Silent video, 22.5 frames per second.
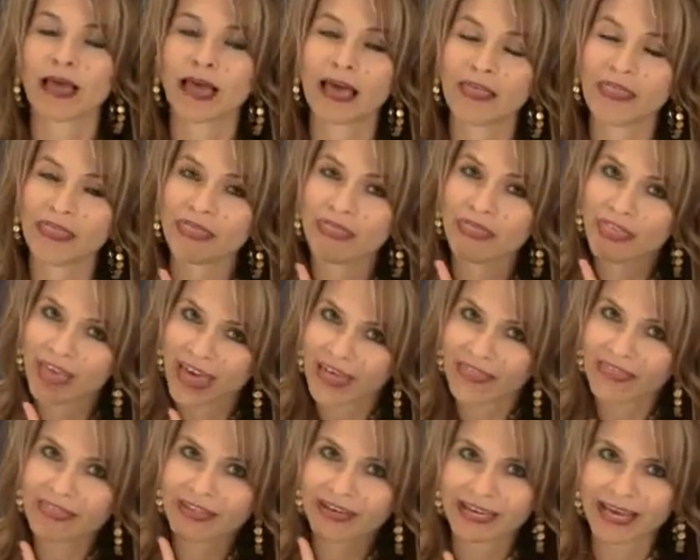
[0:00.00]
And
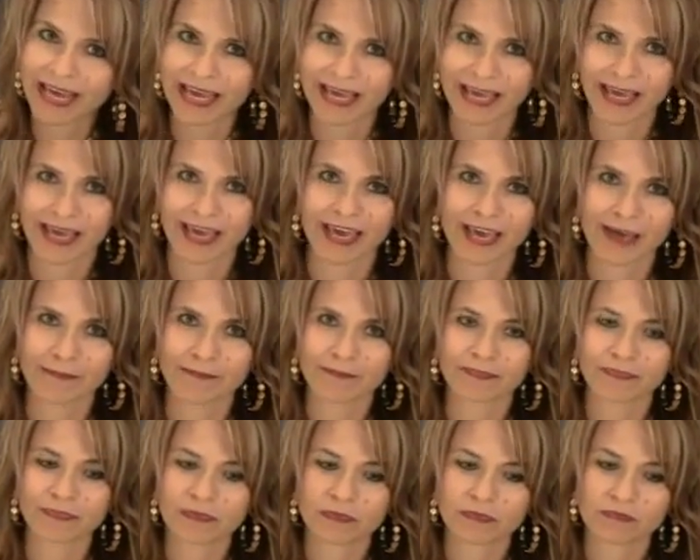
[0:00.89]
then the day
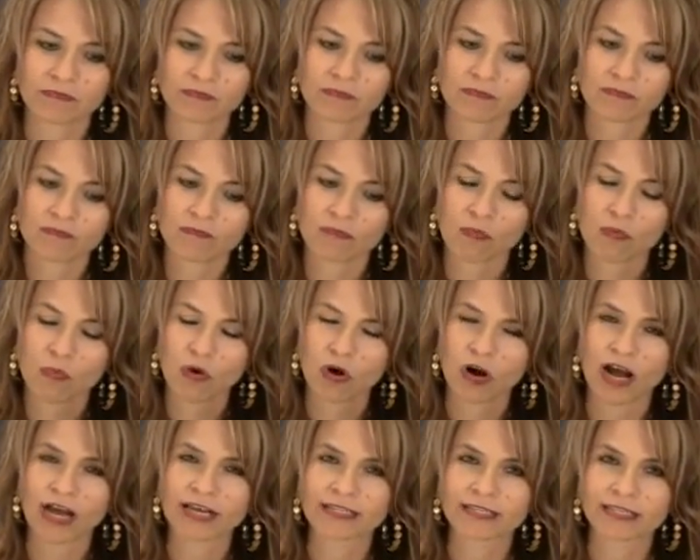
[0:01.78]
came
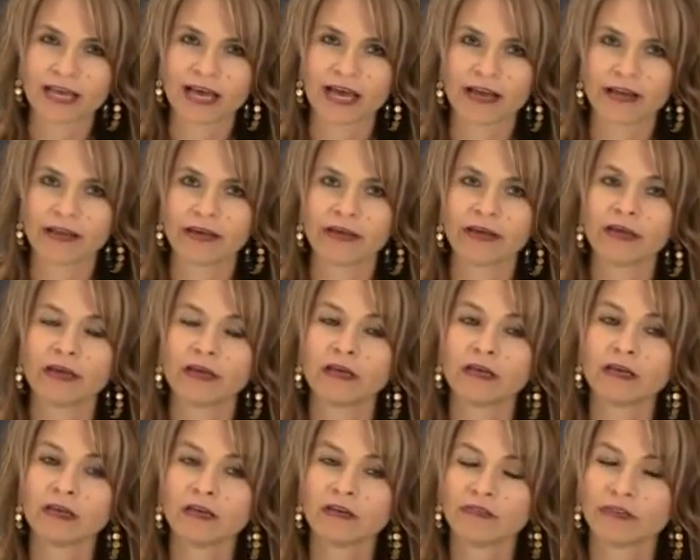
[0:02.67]
where I said,
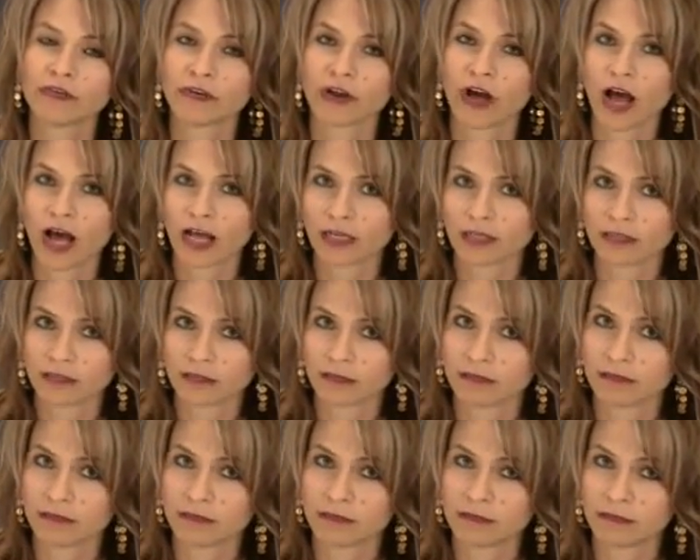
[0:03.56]
if you're not,
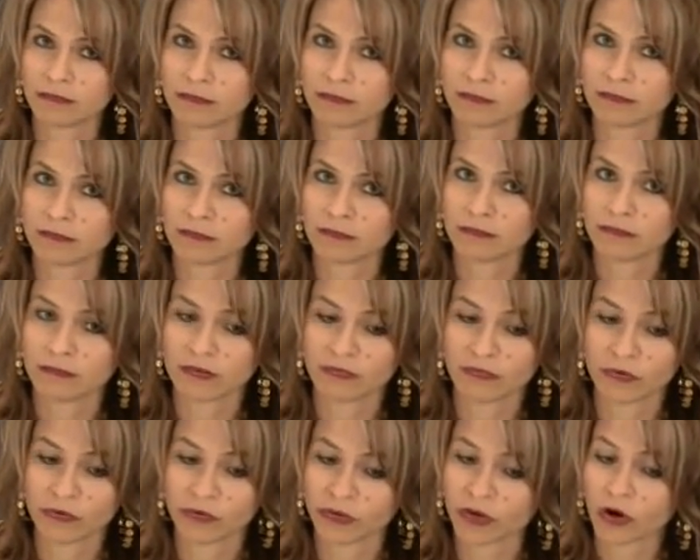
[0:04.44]

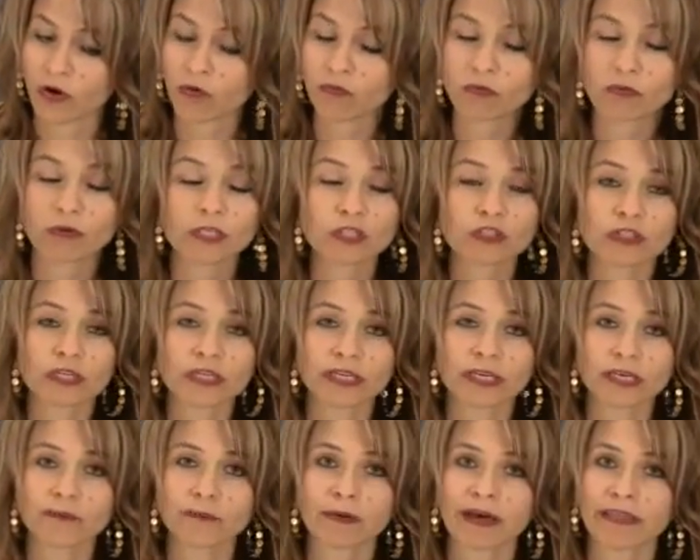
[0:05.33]
if you don't quit
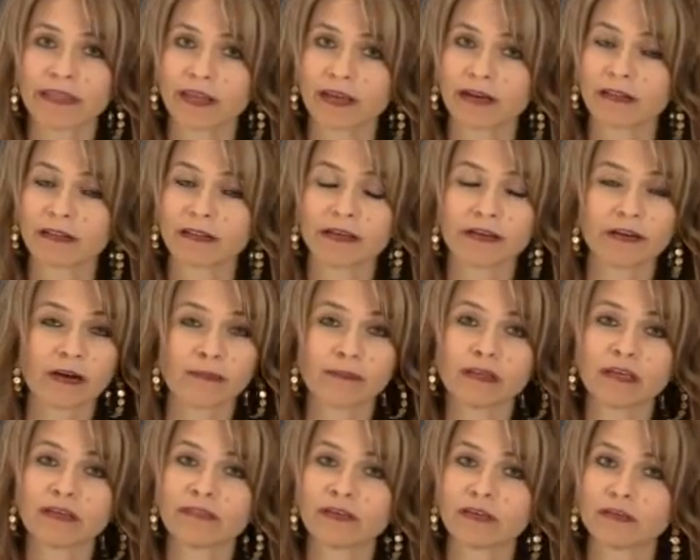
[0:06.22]
drinking by the end of the year,
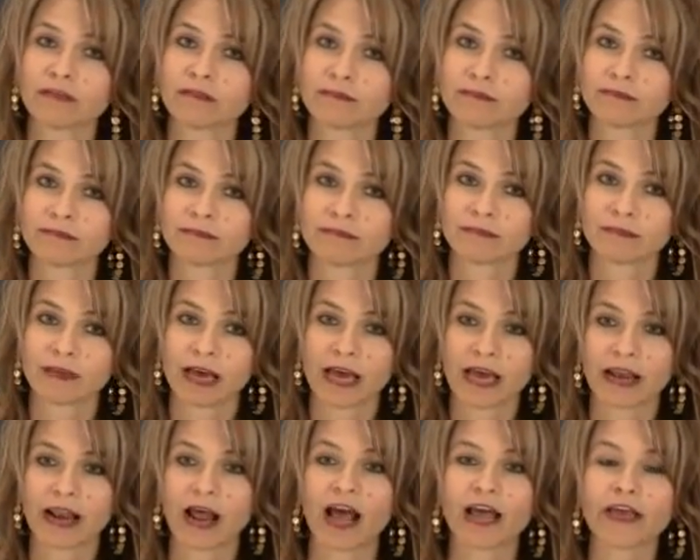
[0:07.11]
I'm leaving.
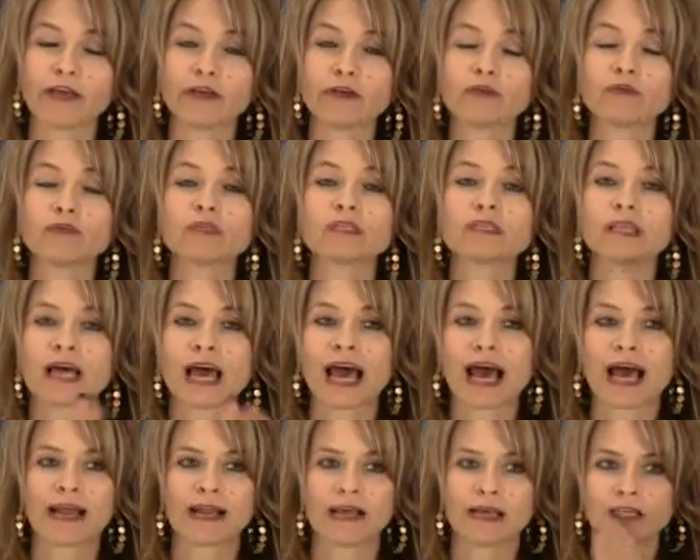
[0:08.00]
And I used
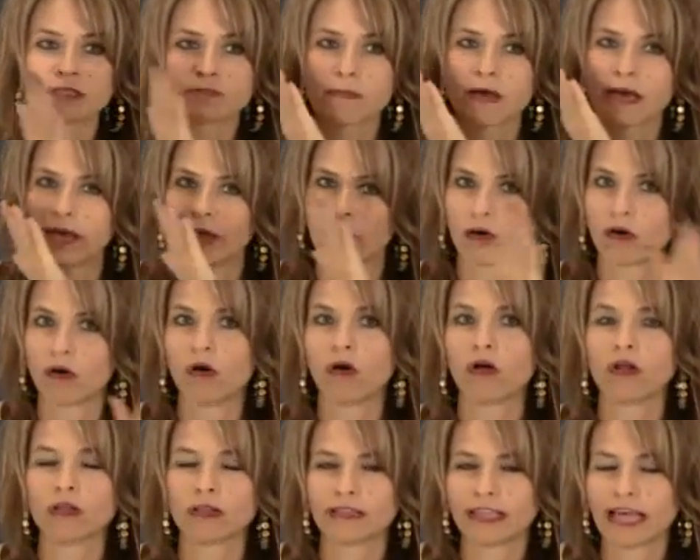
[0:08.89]
that as my
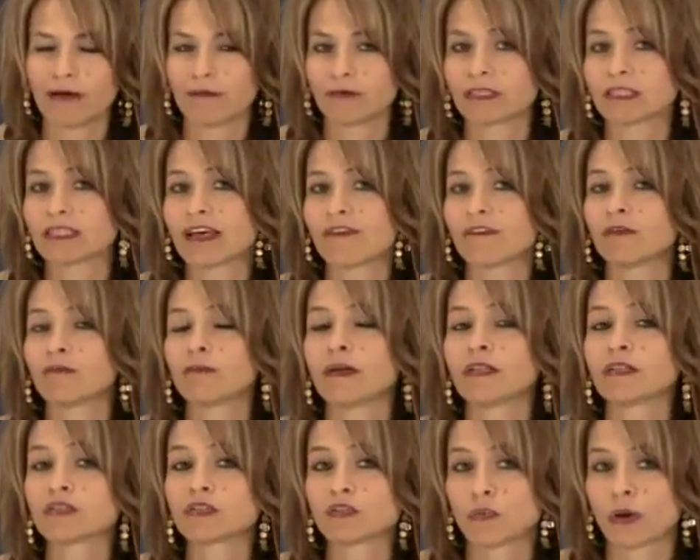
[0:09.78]
goal. And that was seven
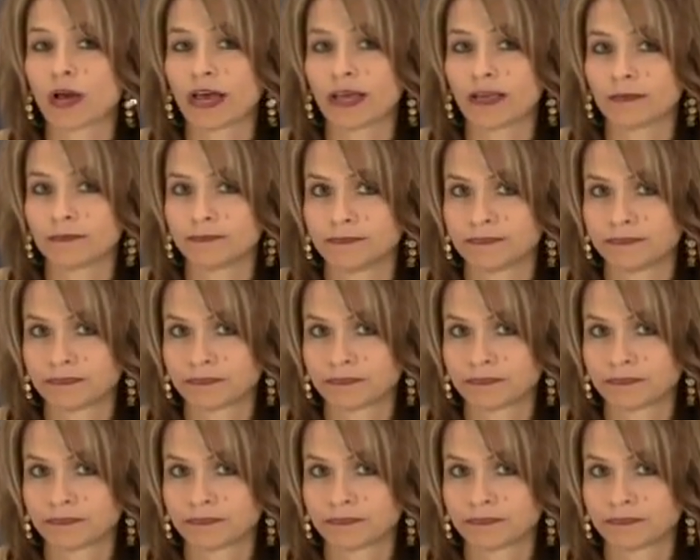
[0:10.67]
months away.